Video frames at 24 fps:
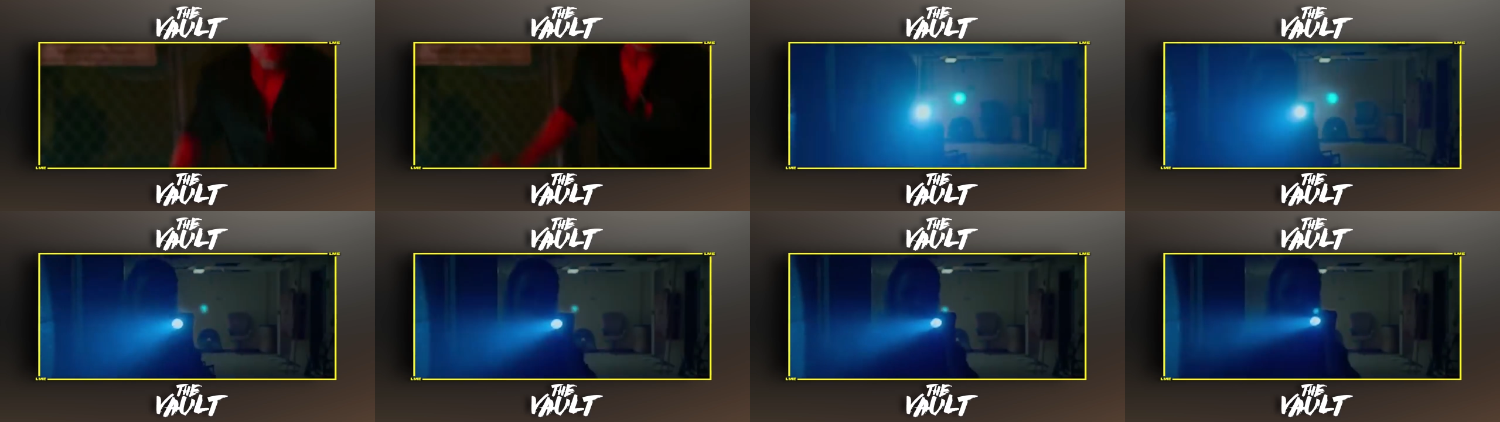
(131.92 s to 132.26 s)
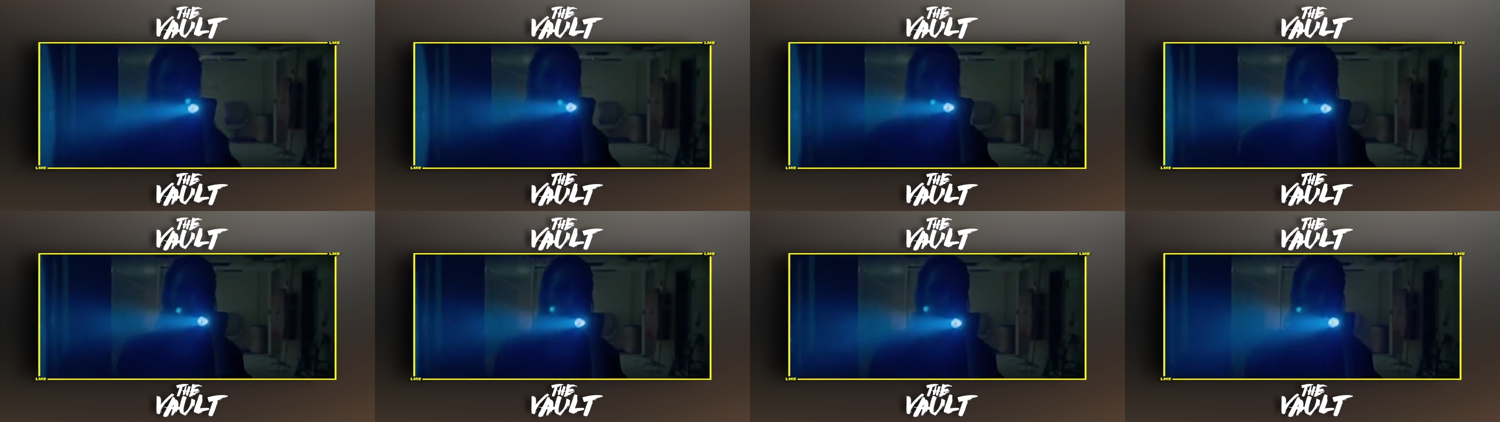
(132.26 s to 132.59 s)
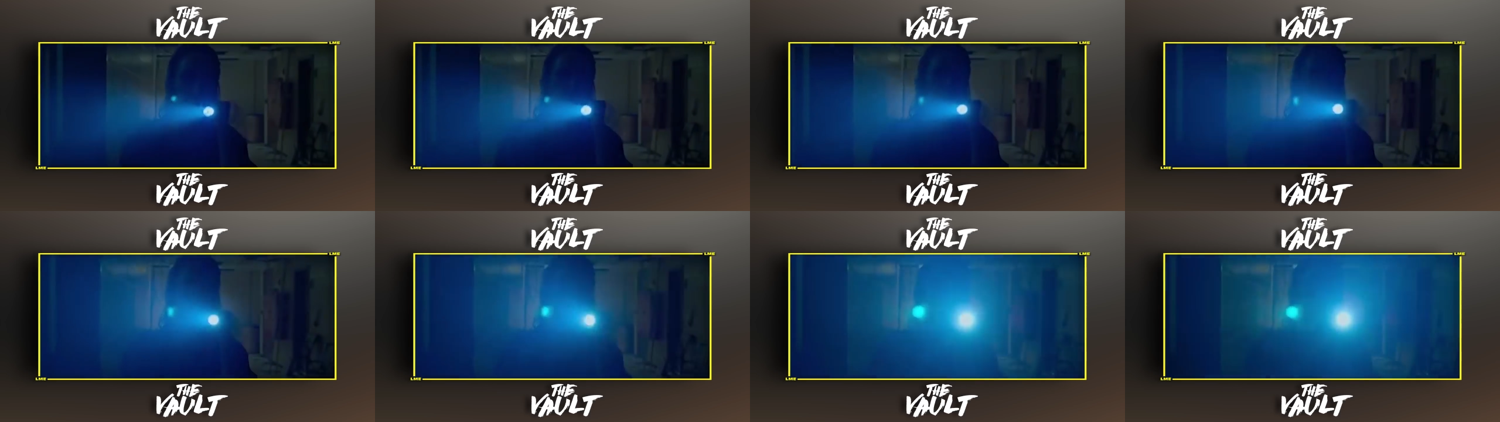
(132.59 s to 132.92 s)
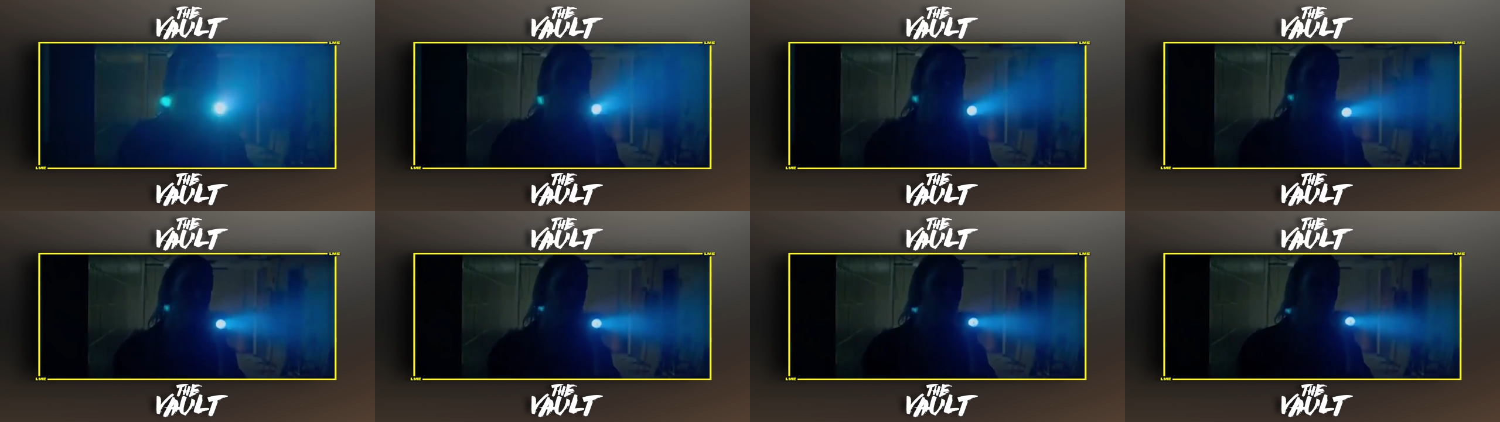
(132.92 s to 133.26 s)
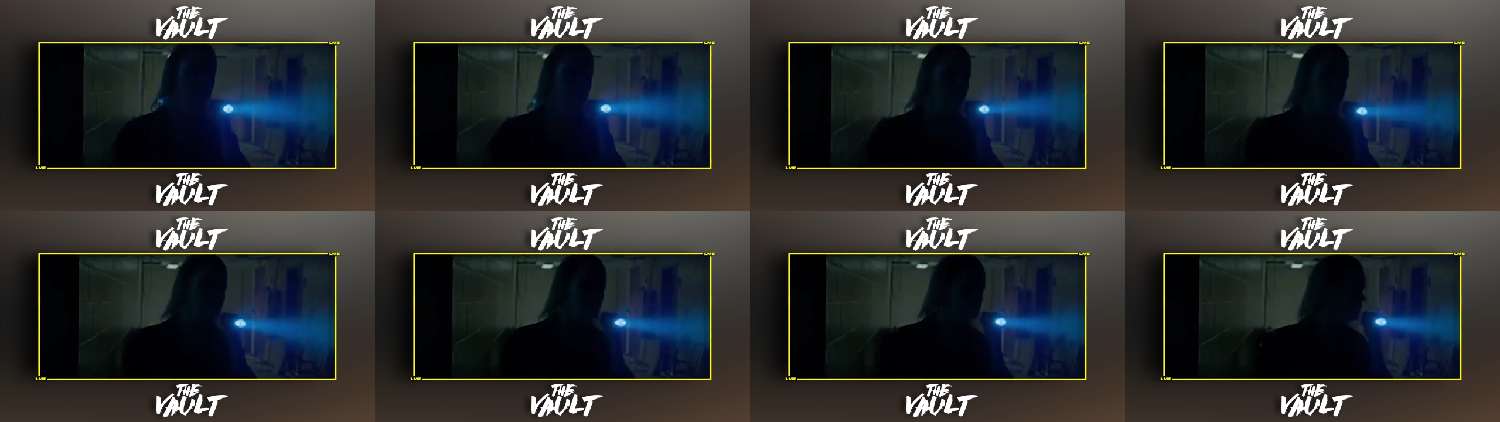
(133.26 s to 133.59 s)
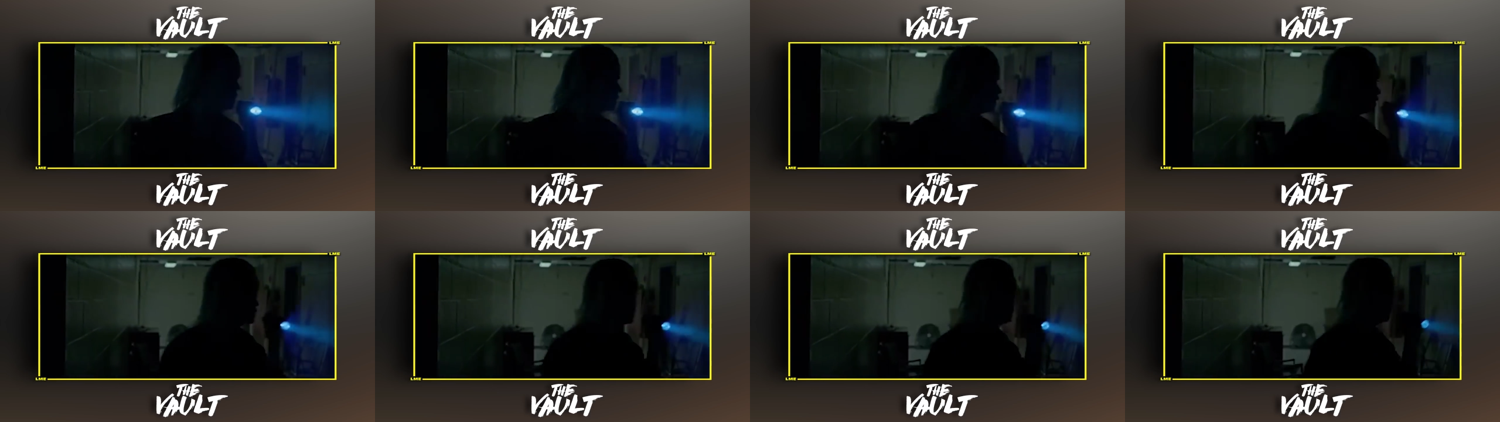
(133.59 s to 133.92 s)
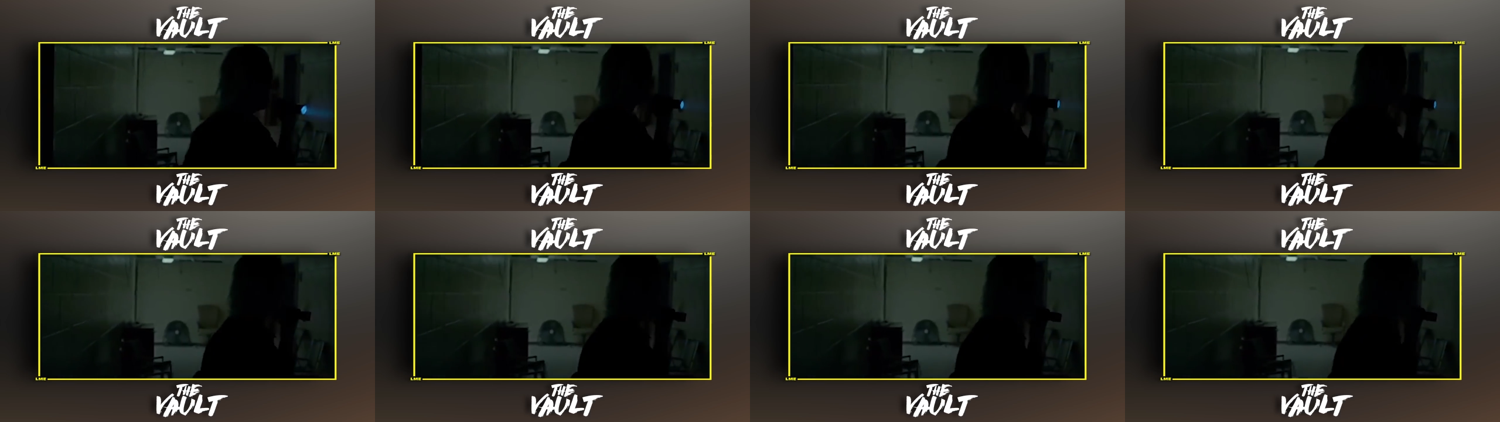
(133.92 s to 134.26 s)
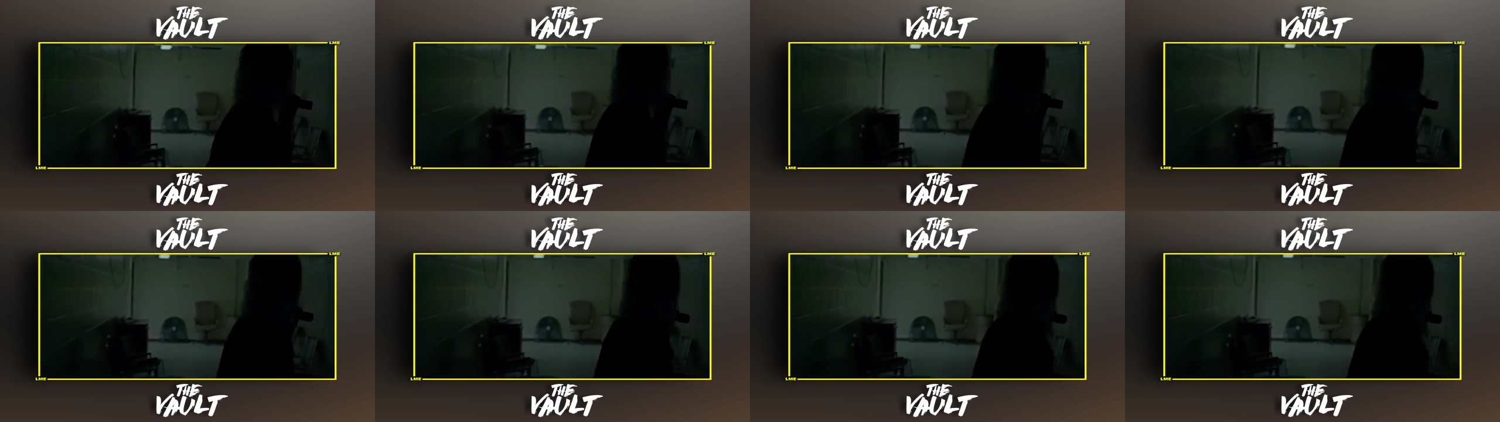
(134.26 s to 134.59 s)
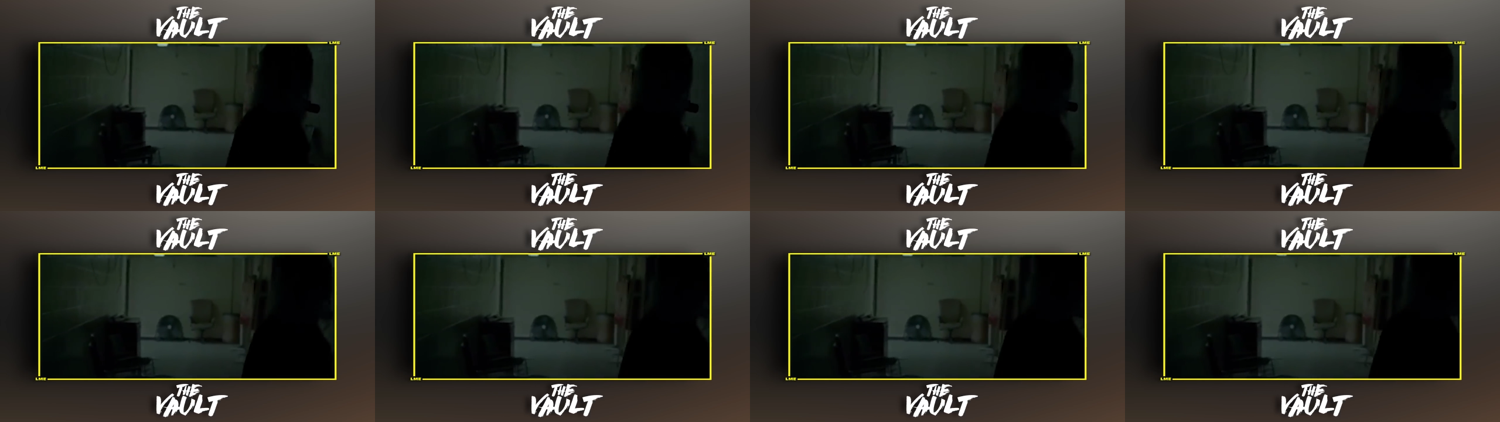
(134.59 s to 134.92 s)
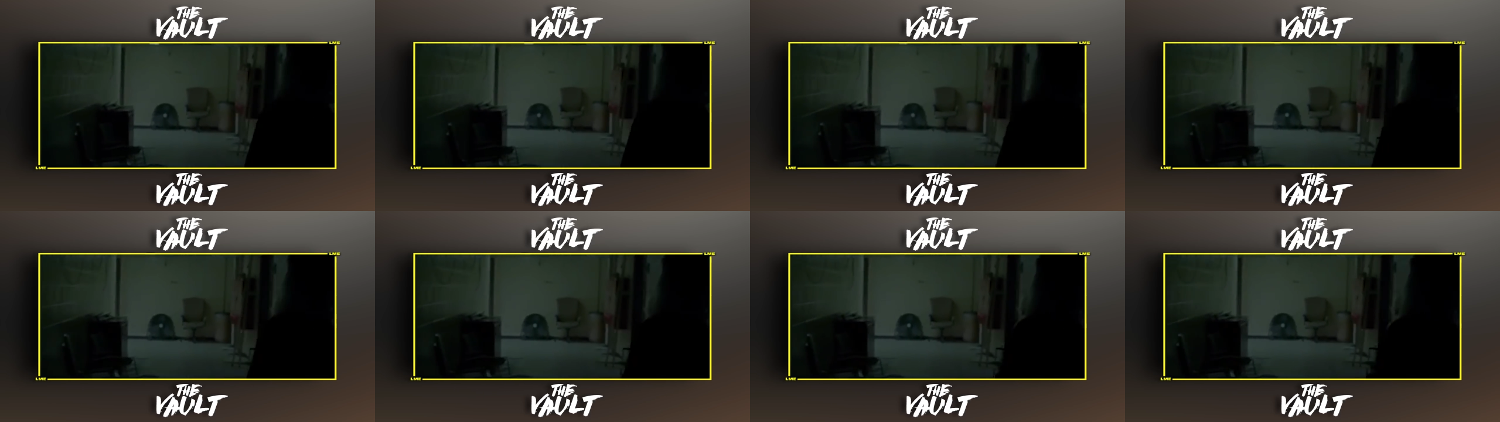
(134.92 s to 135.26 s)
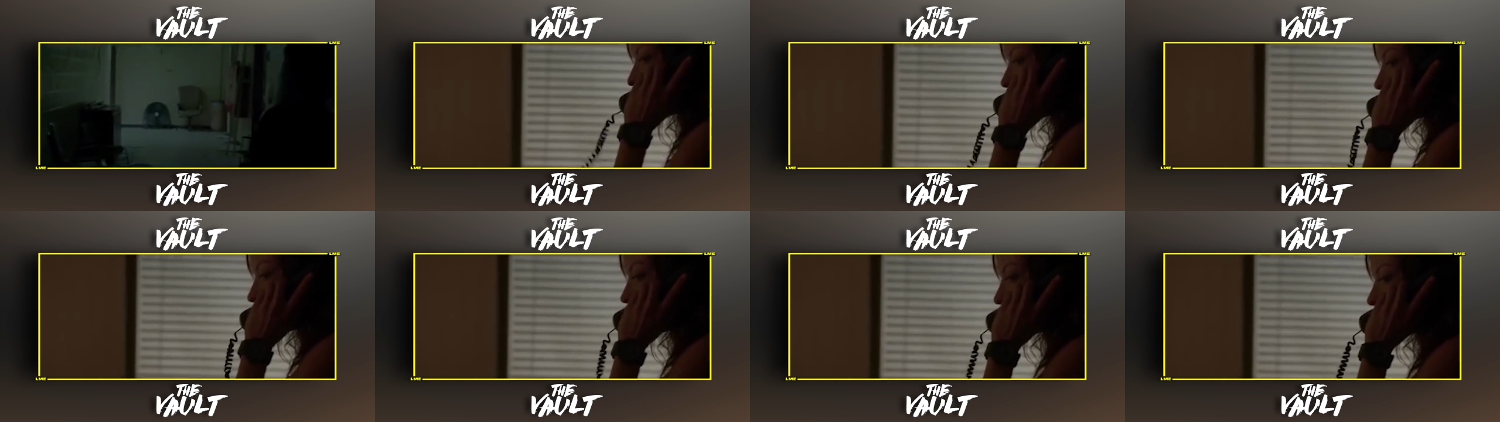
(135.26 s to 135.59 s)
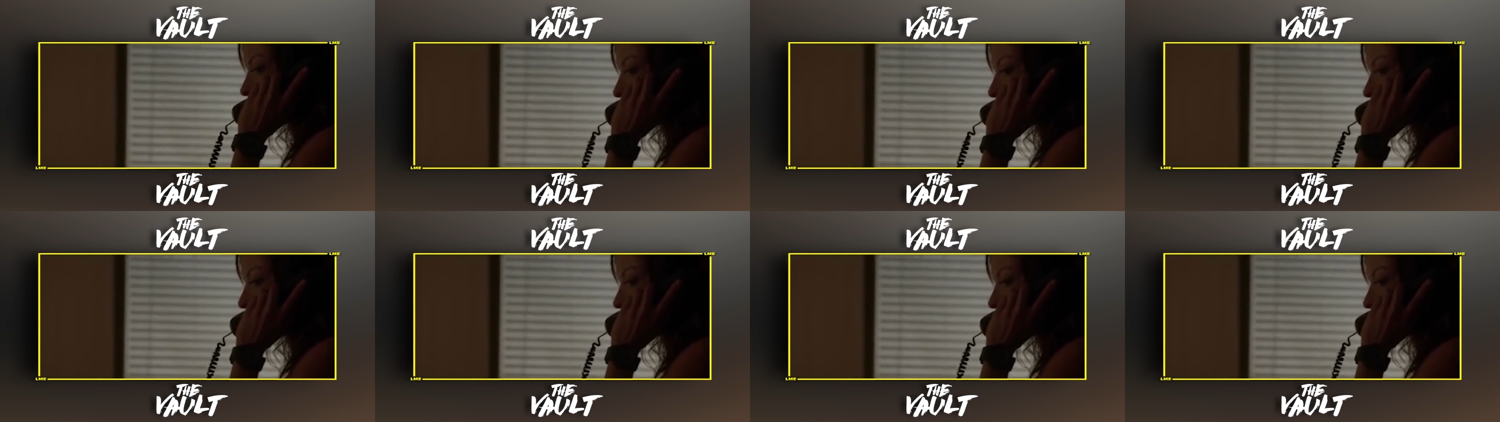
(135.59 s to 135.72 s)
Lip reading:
Nobody's mouth can be seen.